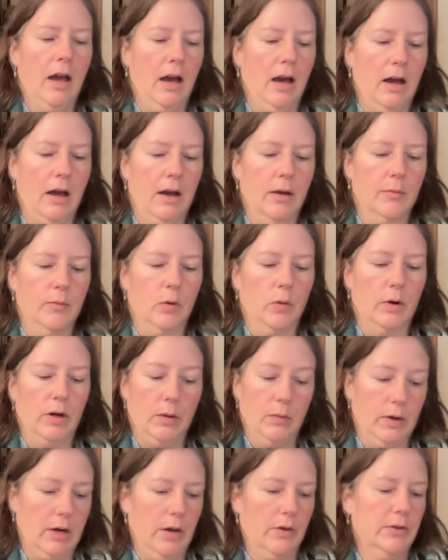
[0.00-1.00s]
um, or
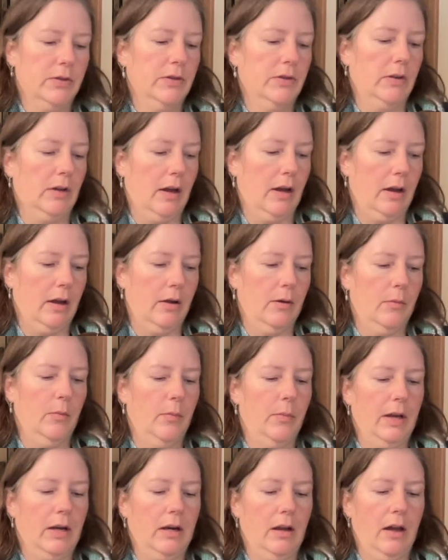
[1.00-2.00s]
anyone else, uh,
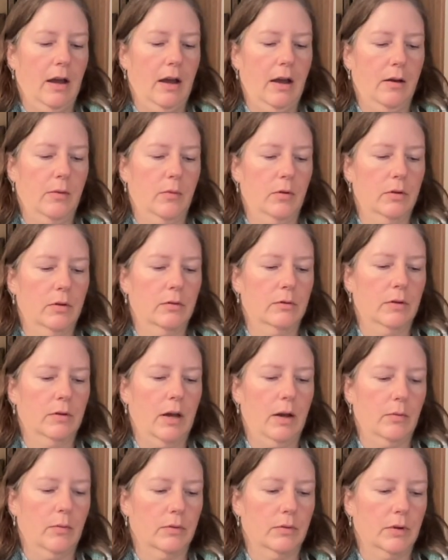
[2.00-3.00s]
but I will
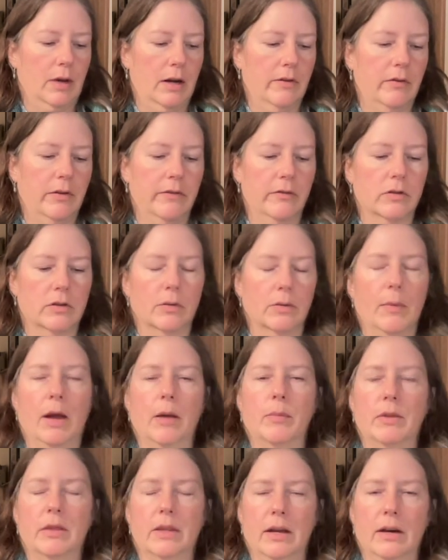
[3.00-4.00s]
I will kind of give you some
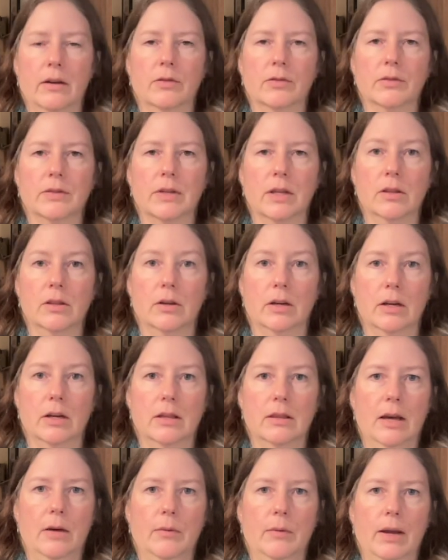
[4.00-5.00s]
hypotheticals and look at
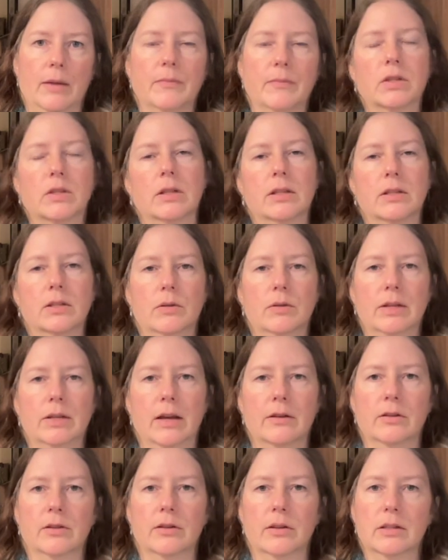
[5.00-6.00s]
it that way. So let's go
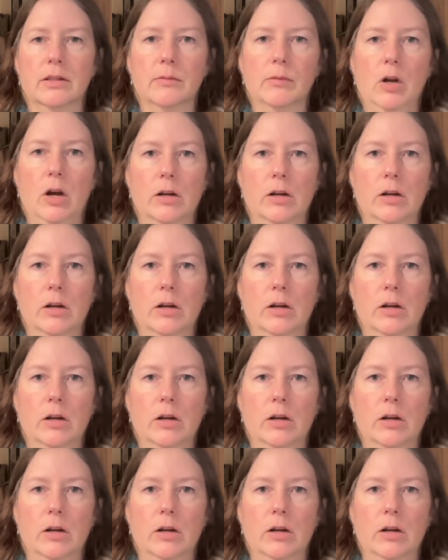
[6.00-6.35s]
down and look at some